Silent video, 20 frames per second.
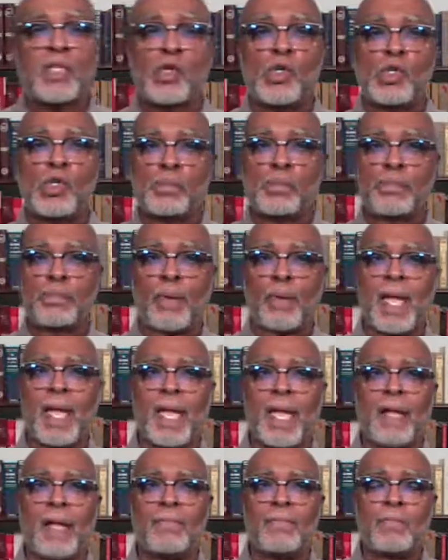
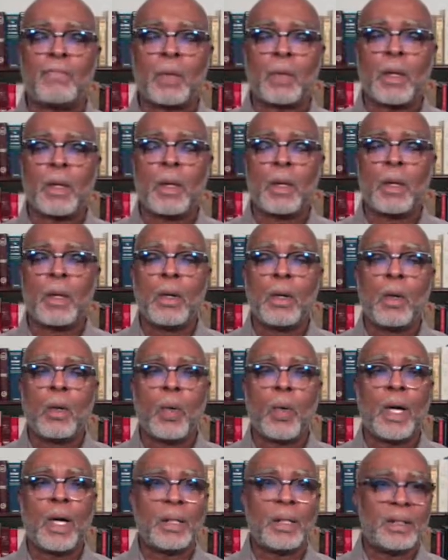spread.
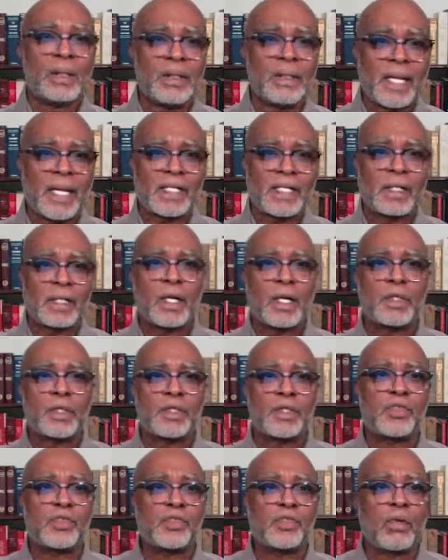Well, let's look at
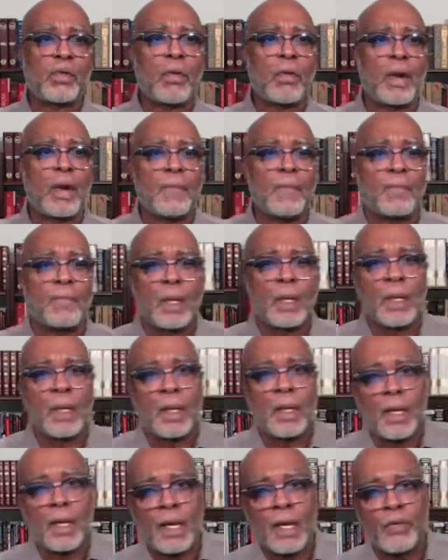this story. If we